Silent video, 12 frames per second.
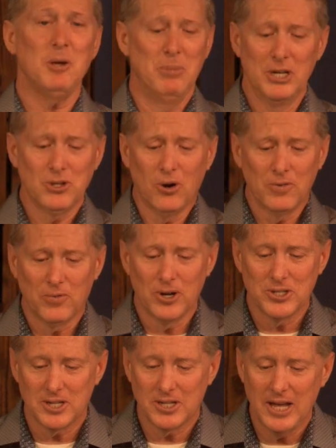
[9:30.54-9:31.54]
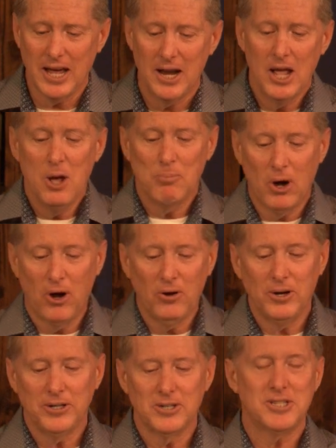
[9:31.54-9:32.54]
But it's hard for us to get.
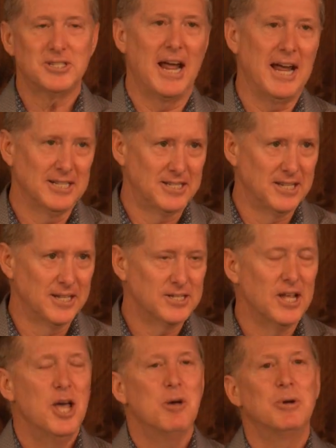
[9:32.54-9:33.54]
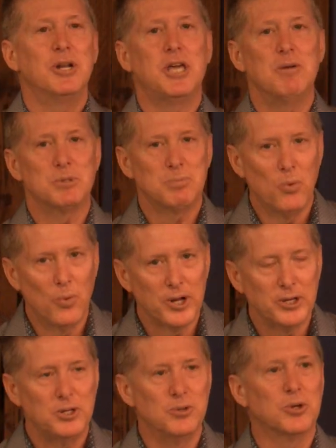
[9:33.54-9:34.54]
Paul understands this, but he keeps
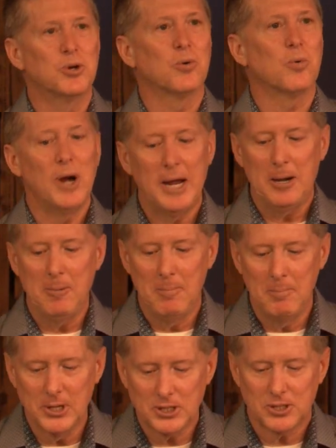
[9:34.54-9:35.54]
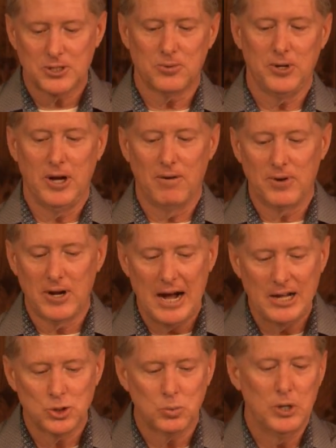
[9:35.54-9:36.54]
pointing to the great mystery of
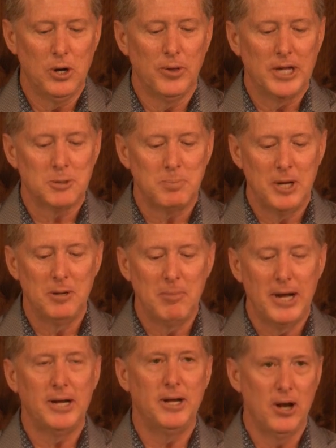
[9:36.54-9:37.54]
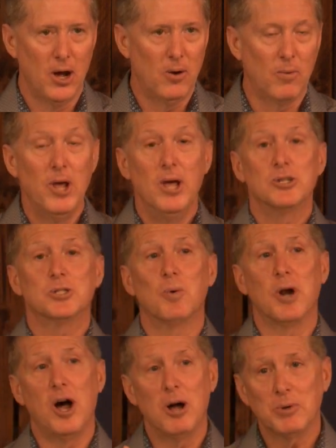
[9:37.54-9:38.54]
God's will that's been made known. So
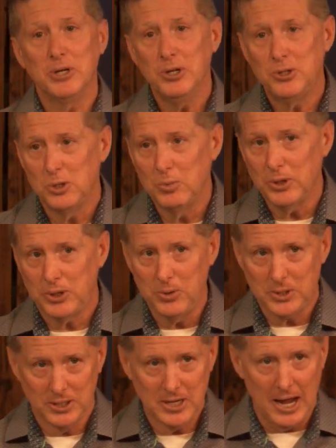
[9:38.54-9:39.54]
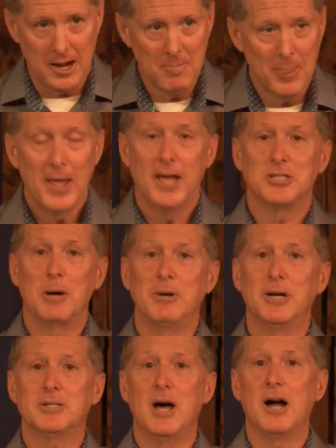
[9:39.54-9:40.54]
what I'm going to do with you today is I'm
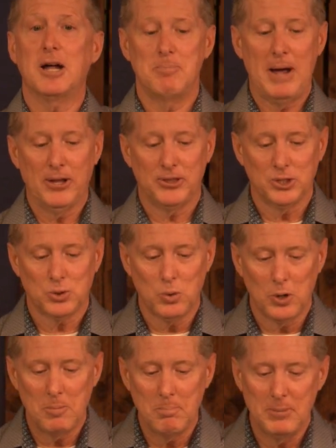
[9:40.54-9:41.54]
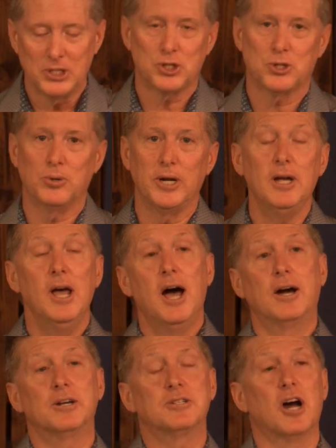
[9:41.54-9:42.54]
going to talk about this word mystery.
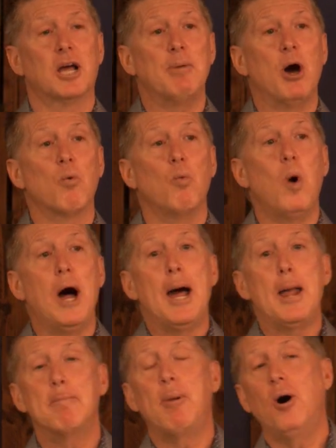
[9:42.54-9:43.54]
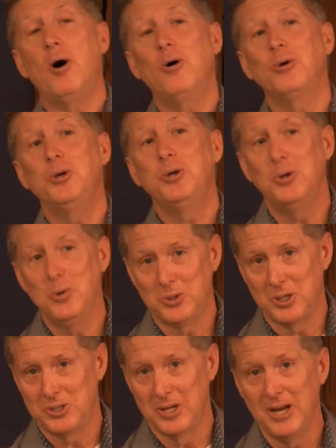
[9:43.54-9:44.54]
I'm going to talk about why Paul
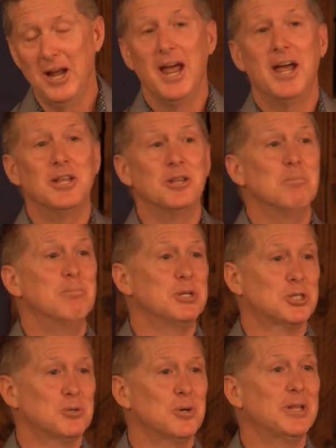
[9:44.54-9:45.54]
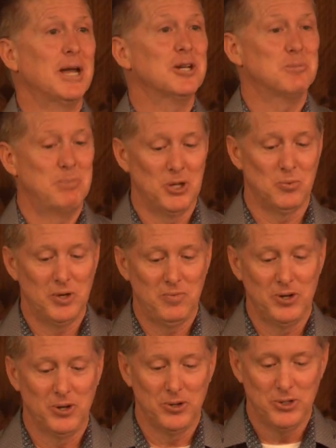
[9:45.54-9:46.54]
uses it, and then the mystery that has been
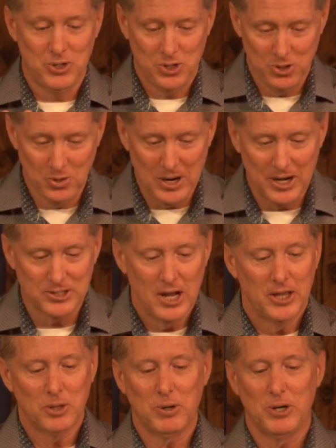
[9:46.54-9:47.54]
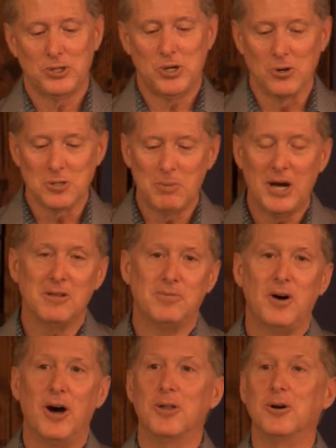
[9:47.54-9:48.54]
revealed to us, that we are chosen by the
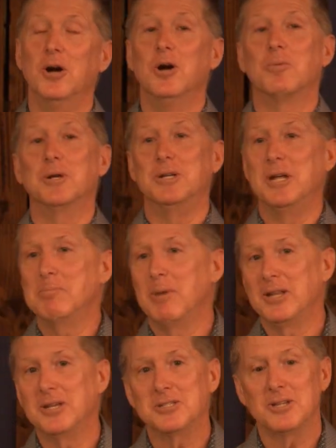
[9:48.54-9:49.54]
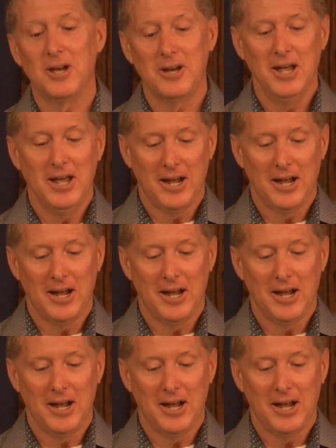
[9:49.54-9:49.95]
Father, redeemed by the Son,